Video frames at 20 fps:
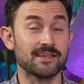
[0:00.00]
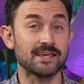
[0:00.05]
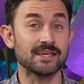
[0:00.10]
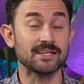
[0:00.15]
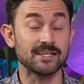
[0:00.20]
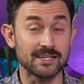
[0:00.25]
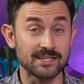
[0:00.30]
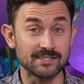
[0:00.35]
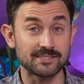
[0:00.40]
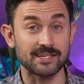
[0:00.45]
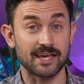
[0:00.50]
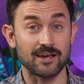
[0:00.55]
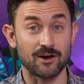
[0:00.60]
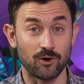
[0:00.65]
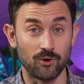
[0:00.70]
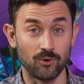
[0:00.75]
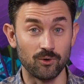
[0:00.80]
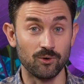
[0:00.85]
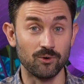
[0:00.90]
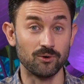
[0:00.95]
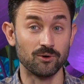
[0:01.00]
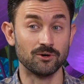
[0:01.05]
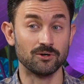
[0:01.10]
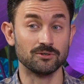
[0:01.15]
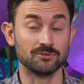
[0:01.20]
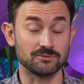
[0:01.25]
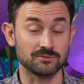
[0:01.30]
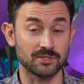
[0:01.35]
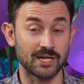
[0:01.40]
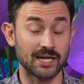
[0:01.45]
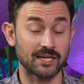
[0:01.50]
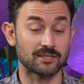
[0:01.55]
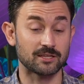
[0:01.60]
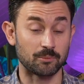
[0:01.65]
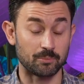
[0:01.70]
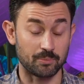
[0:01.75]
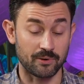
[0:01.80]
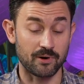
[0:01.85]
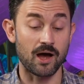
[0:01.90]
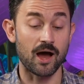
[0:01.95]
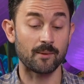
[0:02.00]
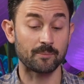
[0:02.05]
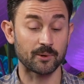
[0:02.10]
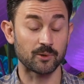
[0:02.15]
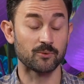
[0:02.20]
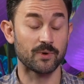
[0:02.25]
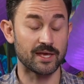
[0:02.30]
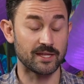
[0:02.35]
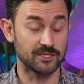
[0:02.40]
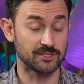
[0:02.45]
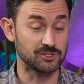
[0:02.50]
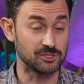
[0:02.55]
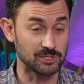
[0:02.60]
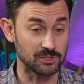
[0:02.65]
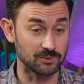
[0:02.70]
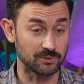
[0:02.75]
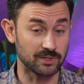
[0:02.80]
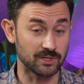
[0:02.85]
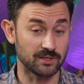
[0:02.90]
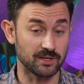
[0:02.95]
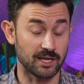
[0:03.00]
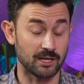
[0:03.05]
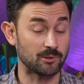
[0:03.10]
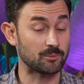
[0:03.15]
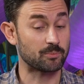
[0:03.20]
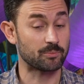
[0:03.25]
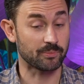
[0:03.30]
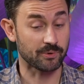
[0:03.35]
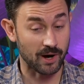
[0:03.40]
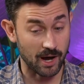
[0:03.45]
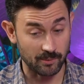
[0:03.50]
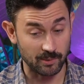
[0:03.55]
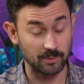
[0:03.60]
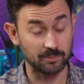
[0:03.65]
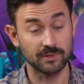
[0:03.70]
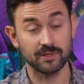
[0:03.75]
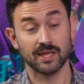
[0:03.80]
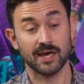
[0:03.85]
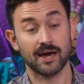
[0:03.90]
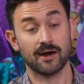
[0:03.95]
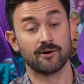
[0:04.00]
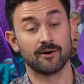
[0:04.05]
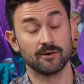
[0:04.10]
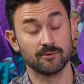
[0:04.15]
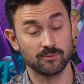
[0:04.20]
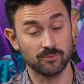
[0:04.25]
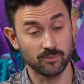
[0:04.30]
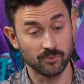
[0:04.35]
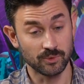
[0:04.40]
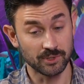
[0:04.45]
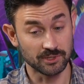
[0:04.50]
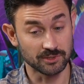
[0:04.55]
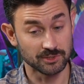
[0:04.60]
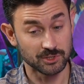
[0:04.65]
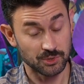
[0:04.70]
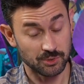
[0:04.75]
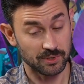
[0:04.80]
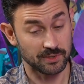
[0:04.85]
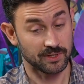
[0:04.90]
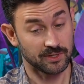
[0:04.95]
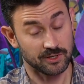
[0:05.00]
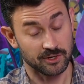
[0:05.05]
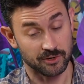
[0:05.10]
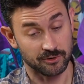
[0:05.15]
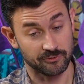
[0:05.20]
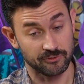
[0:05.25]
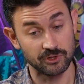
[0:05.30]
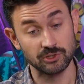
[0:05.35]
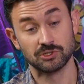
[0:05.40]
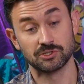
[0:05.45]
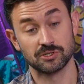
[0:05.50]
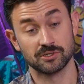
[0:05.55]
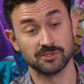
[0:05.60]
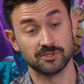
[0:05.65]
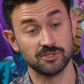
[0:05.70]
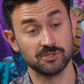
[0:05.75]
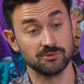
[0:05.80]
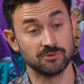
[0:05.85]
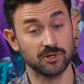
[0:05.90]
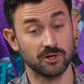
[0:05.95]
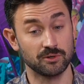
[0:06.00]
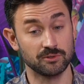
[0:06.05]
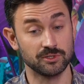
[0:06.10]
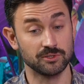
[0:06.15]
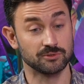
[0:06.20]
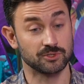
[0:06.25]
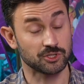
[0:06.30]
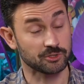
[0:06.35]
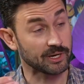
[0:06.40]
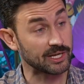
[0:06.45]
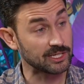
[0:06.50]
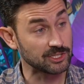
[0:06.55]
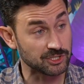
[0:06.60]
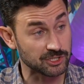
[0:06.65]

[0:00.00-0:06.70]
It is a whole, like the proper way to do it, and probably how I will do it in the near future is you go to trade